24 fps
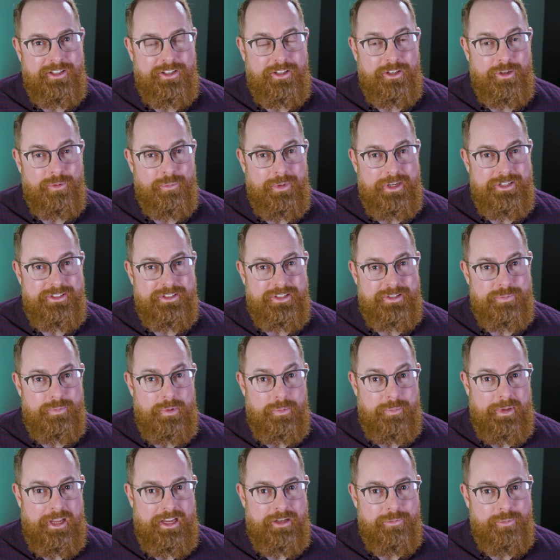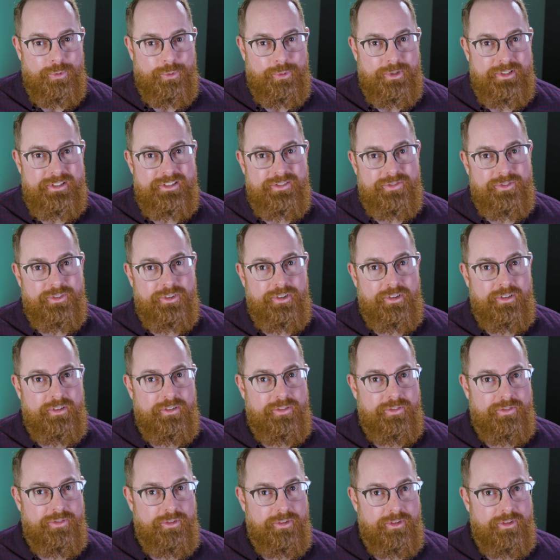might just be pain points for